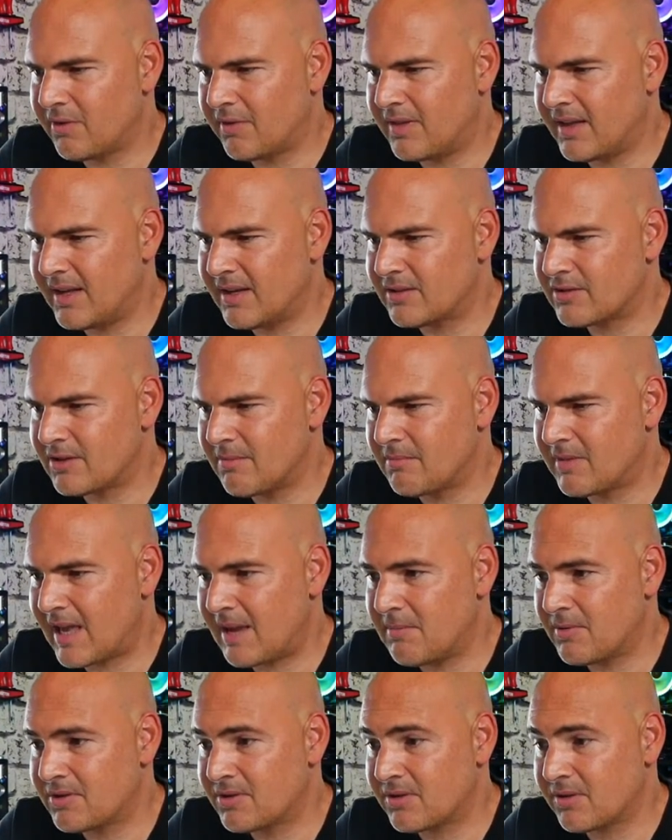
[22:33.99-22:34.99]
I think some
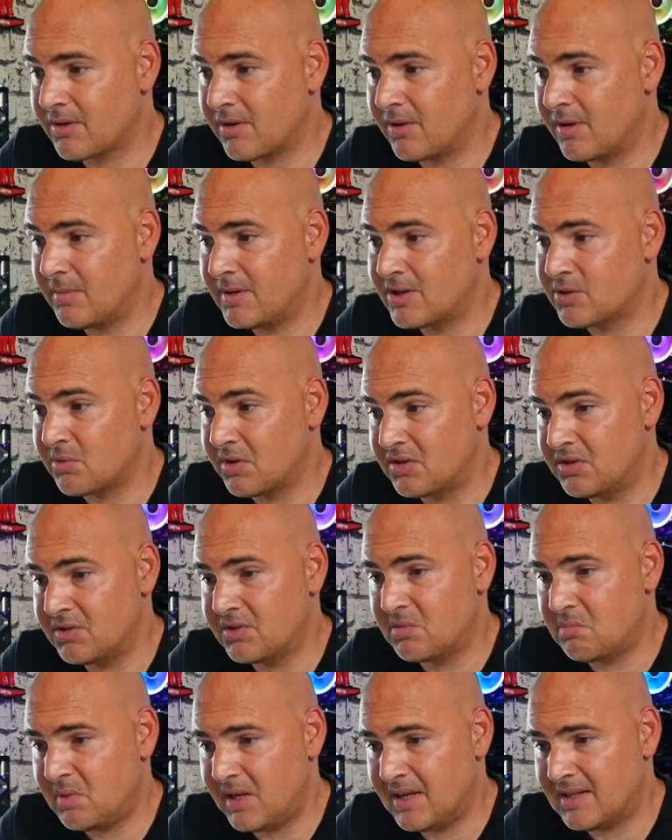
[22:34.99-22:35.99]
gamers are going to be switching
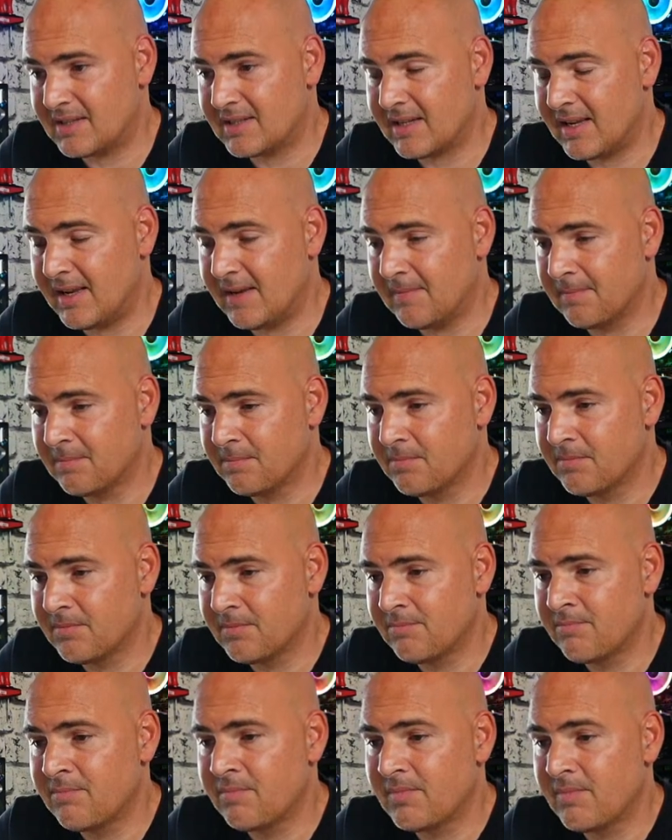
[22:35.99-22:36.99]
to PC.
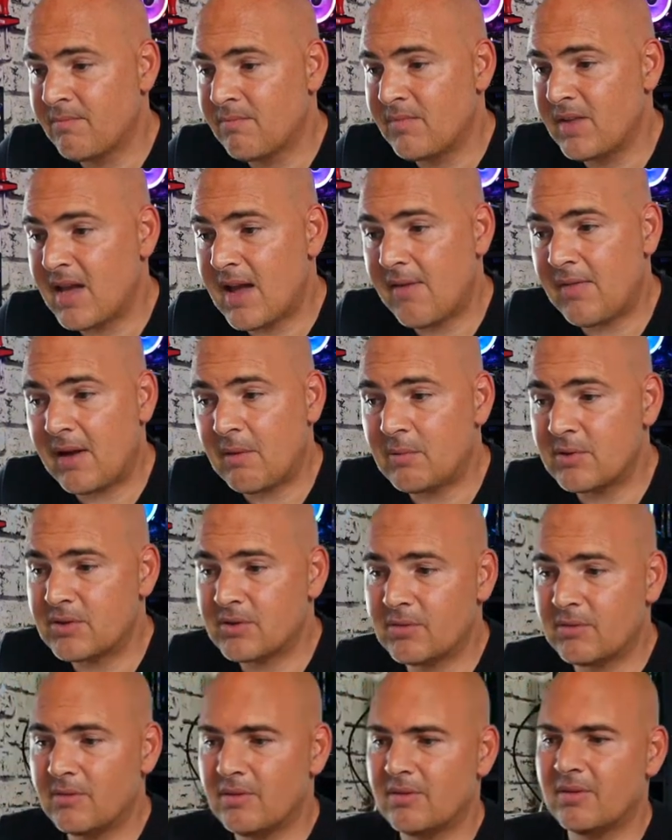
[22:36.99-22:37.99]
Yeah, that was